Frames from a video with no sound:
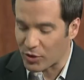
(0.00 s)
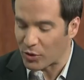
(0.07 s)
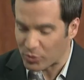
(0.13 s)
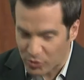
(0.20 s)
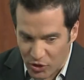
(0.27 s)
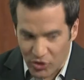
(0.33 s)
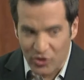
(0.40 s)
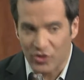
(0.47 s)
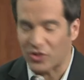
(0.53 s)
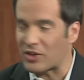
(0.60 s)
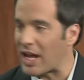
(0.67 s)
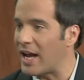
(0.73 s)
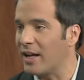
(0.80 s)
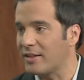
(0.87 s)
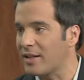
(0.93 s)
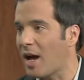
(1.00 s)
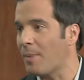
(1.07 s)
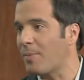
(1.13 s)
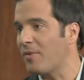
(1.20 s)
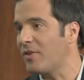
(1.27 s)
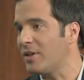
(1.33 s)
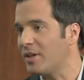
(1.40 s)
So just stay on
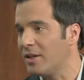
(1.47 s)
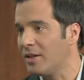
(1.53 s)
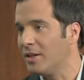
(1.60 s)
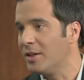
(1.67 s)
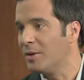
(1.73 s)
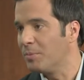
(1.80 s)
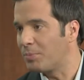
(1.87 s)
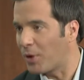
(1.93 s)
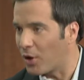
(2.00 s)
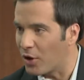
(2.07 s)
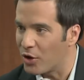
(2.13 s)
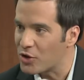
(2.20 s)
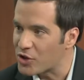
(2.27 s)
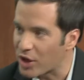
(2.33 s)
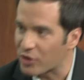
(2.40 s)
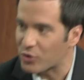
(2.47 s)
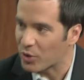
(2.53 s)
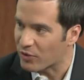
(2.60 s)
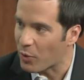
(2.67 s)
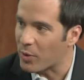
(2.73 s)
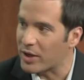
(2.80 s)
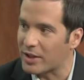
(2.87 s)
top of it. Purge on sort
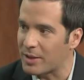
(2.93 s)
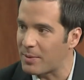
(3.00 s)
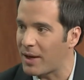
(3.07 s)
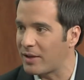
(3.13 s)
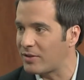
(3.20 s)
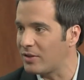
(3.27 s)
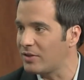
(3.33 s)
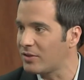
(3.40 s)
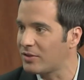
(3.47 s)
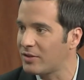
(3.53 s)
of a weekly basis.